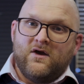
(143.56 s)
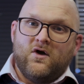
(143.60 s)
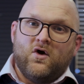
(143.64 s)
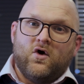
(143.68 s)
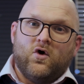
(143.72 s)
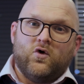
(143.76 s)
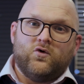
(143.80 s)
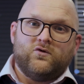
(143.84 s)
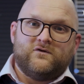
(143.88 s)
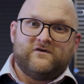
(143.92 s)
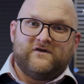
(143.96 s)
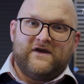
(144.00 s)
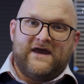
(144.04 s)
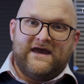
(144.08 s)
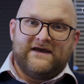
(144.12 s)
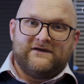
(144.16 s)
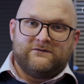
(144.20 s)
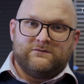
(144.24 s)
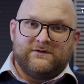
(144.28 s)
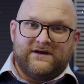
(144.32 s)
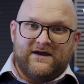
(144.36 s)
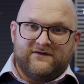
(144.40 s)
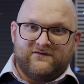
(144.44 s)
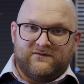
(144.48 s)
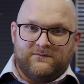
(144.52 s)
All tax
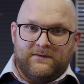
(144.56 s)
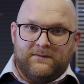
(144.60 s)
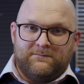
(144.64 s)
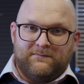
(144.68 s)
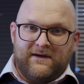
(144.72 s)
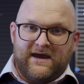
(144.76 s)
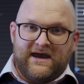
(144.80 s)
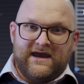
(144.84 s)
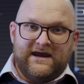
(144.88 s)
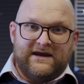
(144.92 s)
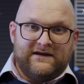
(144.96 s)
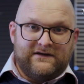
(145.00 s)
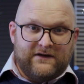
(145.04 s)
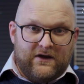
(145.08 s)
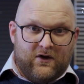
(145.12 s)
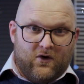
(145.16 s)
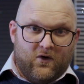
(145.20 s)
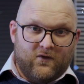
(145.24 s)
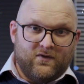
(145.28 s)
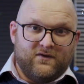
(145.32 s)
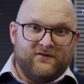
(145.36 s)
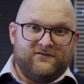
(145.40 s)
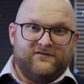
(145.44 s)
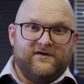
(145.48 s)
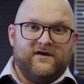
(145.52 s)
would have to be paid
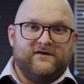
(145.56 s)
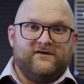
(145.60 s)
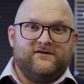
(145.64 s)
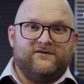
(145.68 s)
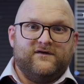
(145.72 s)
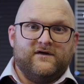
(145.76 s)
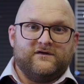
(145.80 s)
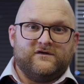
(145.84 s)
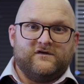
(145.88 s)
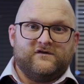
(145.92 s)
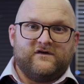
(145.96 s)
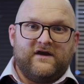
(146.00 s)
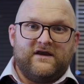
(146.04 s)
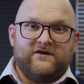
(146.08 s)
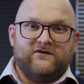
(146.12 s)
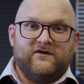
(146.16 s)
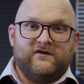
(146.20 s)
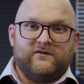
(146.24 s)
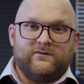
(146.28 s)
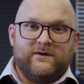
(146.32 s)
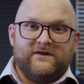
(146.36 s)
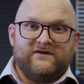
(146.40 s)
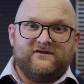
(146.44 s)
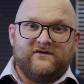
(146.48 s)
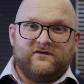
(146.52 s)
on the 31st of January
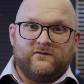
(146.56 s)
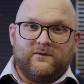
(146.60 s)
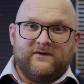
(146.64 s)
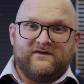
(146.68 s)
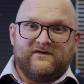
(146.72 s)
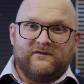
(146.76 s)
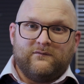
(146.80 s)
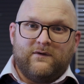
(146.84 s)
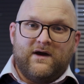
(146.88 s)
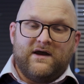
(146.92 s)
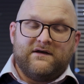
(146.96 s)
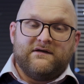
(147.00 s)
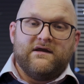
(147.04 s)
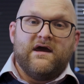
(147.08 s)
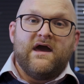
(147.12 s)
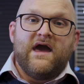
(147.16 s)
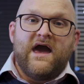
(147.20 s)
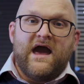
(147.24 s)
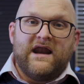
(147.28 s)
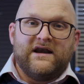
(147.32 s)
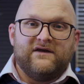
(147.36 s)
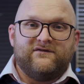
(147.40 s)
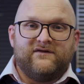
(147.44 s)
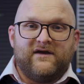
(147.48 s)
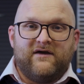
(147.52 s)
2021,
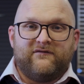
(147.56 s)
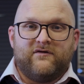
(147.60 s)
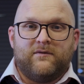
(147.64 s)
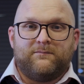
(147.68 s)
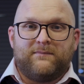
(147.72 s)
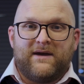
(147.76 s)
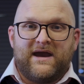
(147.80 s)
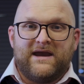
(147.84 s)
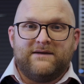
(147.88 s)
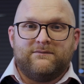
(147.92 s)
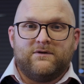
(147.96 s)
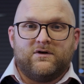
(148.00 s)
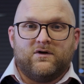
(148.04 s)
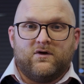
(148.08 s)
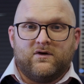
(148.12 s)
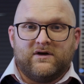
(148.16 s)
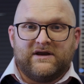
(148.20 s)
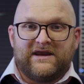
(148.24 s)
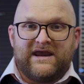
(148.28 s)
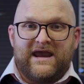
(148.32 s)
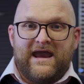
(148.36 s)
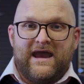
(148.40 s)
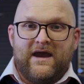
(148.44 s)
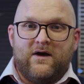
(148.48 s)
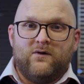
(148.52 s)
and if you have a payment on
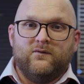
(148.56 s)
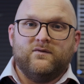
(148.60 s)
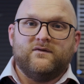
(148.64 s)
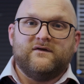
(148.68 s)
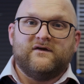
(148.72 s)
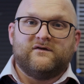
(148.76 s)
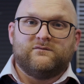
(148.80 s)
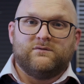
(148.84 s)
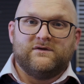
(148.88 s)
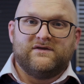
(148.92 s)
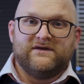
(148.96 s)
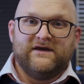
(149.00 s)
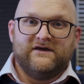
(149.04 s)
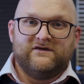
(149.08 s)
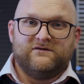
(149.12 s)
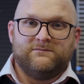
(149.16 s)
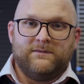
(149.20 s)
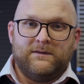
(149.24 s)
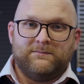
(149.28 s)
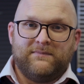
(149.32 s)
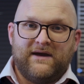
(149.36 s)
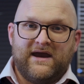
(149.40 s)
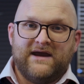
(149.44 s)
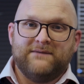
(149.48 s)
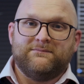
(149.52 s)
account, this would need to be
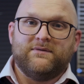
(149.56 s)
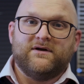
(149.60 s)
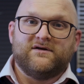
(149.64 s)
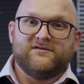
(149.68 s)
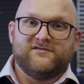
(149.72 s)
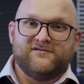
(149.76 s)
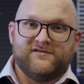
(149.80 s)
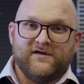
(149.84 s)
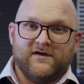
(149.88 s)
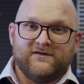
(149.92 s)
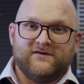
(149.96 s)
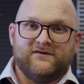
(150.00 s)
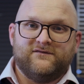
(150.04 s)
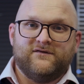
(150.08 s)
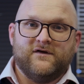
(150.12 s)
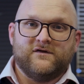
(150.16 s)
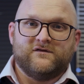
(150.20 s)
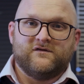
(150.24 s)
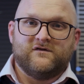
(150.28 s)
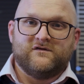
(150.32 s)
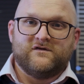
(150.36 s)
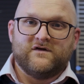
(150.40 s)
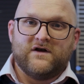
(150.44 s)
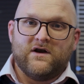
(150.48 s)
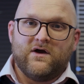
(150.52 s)
paid by the 31st
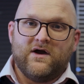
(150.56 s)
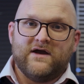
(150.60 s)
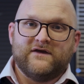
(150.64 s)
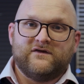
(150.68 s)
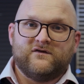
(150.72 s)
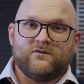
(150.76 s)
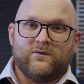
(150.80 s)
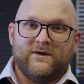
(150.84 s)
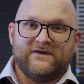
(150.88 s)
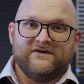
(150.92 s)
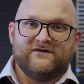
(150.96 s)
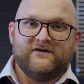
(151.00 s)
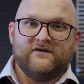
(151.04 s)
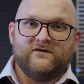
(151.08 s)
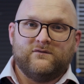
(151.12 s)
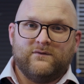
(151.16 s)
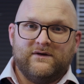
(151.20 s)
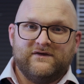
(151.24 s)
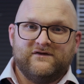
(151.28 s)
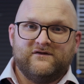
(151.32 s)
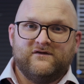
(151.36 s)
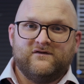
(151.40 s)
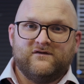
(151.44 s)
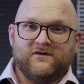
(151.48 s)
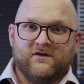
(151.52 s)
of July
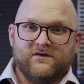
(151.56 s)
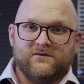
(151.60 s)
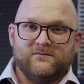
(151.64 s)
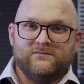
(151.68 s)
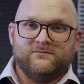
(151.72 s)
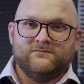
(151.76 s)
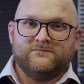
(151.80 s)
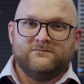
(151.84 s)
2022.